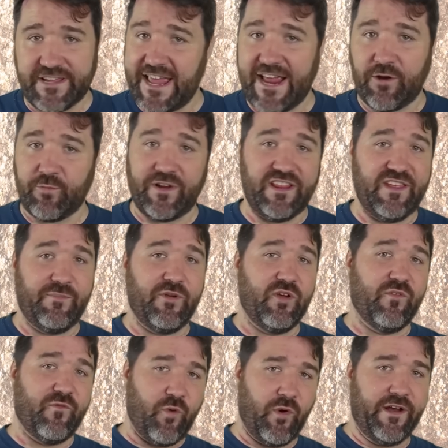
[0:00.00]
can't really be
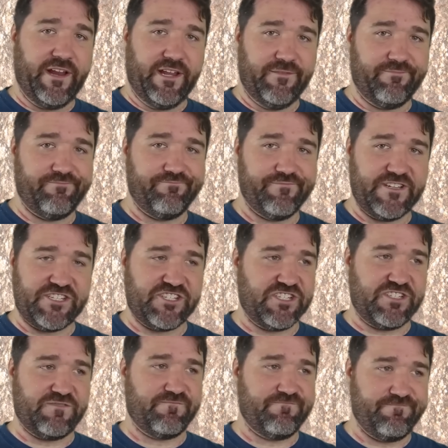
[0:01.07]
avoided, it's
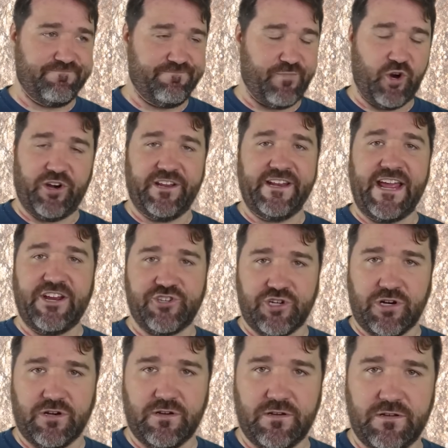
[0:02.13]
just part of
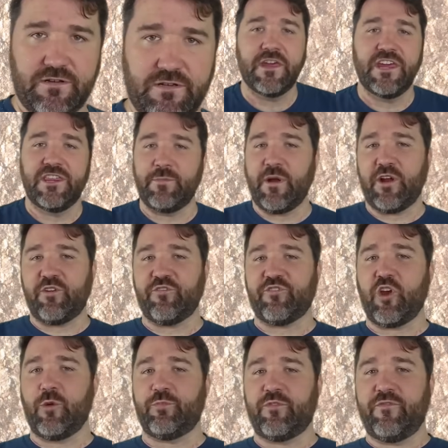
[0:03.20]
nature. The
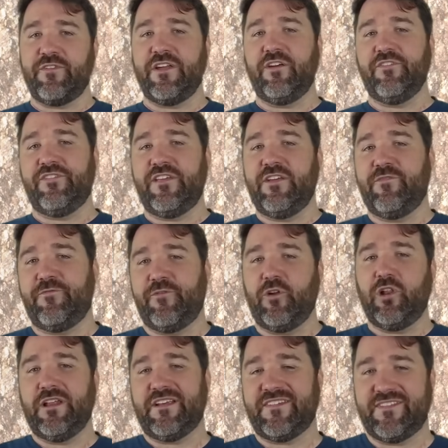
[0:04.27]
microscope reveals the
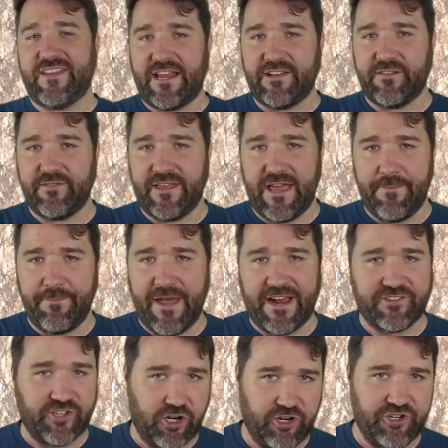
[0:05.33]
full extent of the
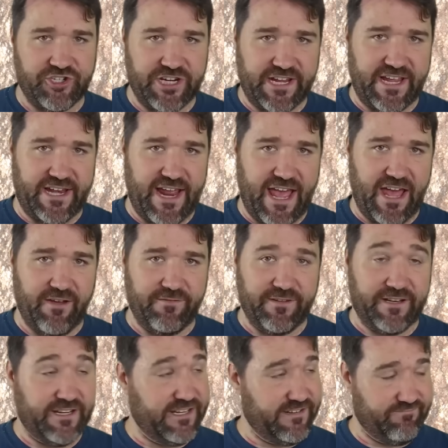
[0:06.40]
impact tarnishing can have,
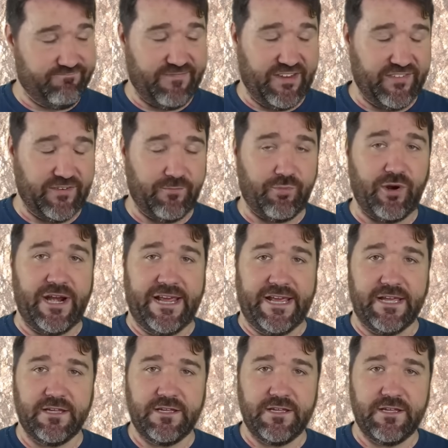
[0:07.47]
and it isn't pretty.